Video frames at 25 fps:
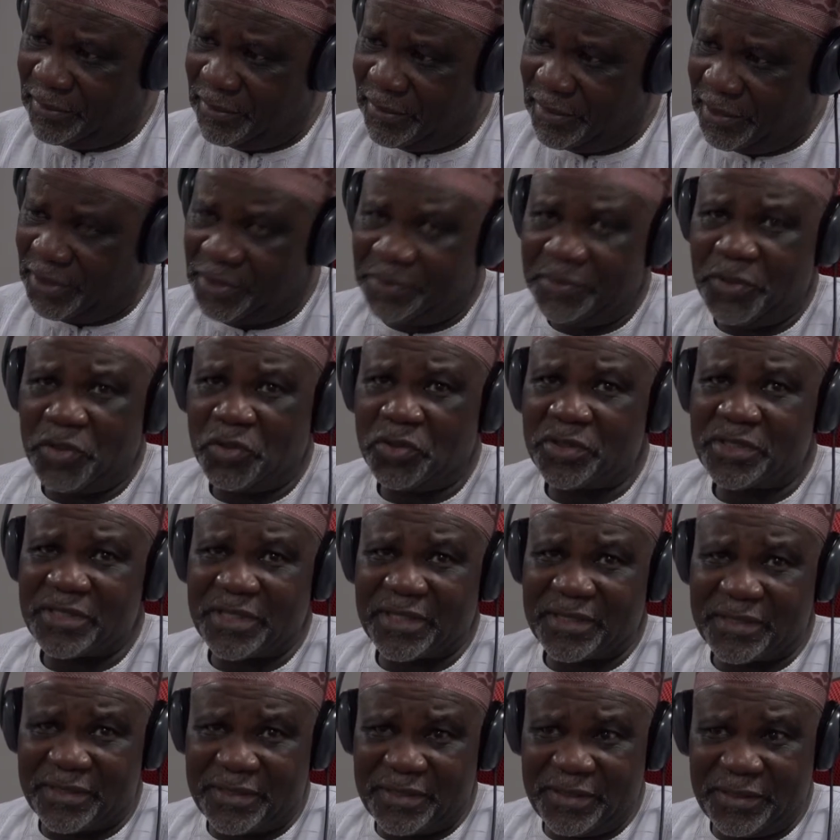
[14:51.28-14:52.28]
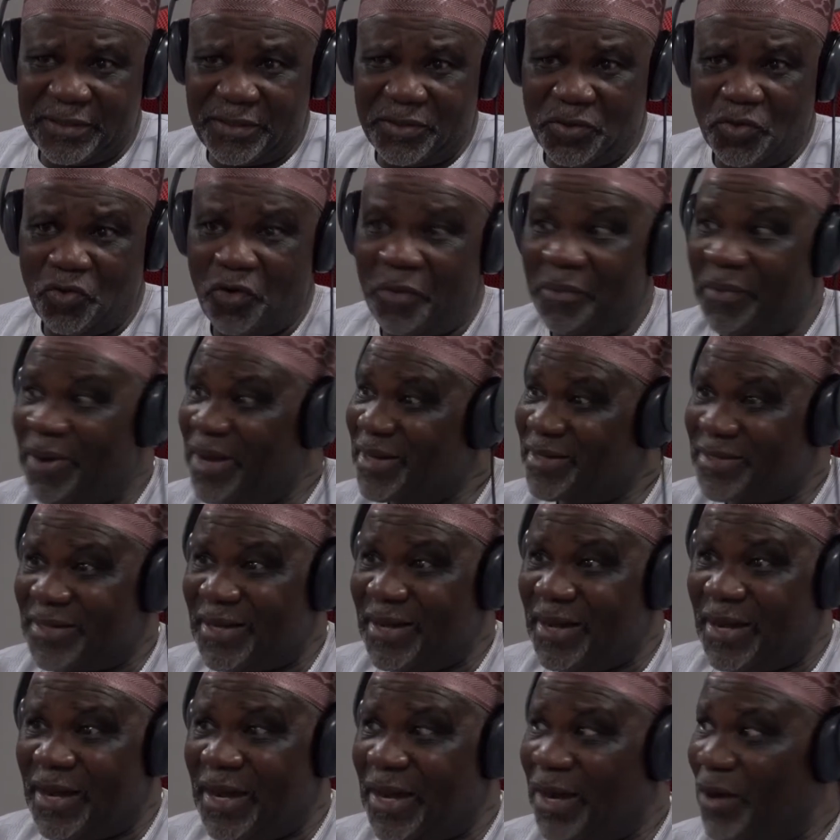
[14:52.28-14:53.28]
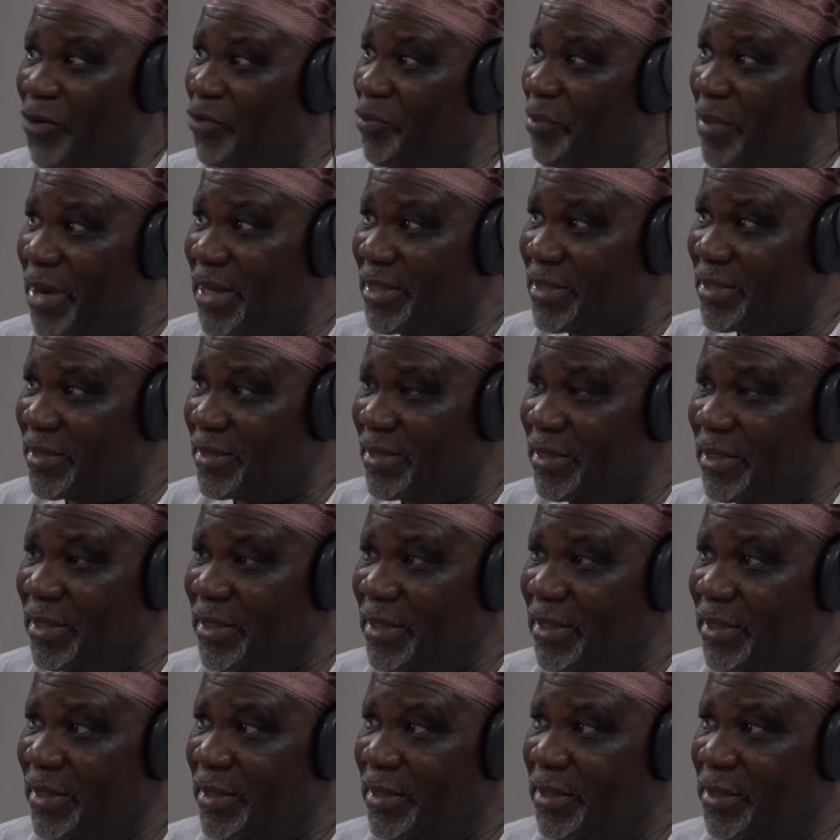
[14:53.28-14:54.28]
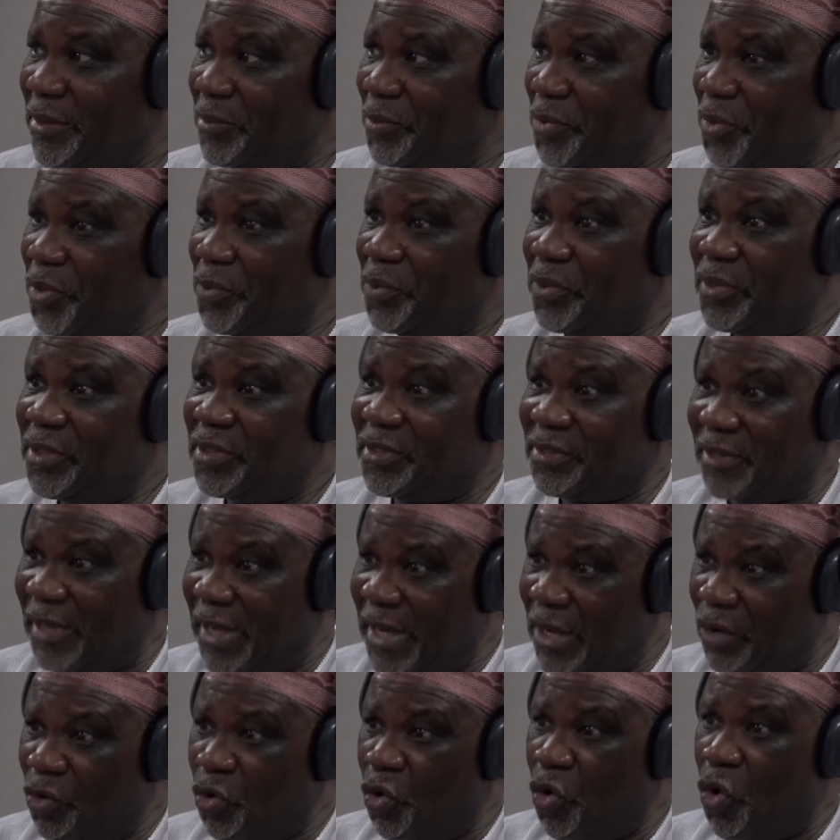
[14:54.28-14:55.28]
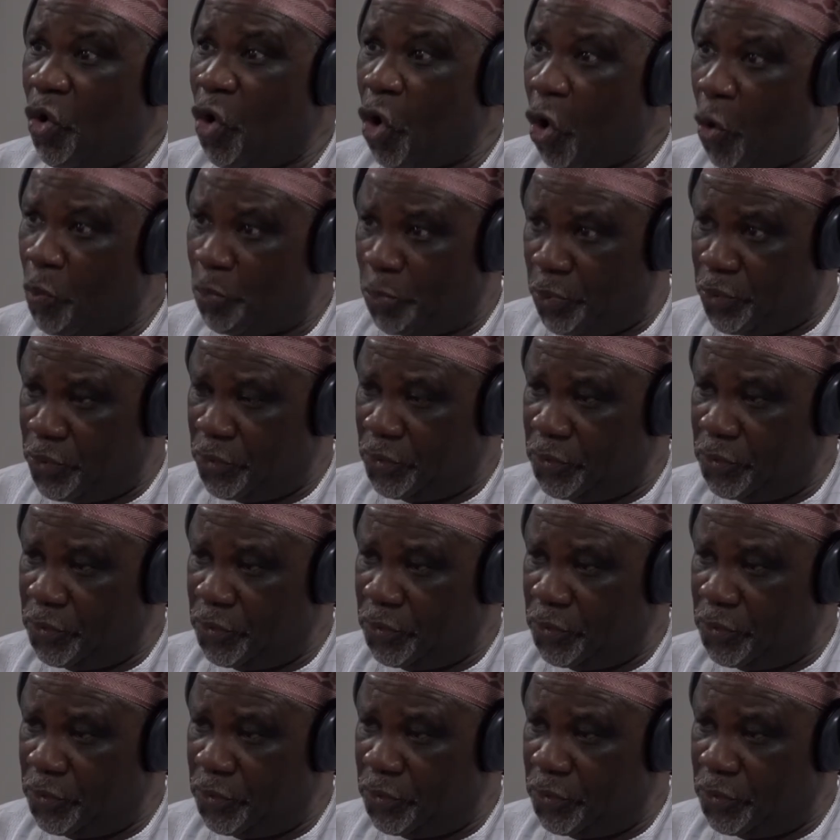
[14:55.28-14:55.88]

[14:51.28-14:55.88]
it may not succeed, no matter how much people try or hope.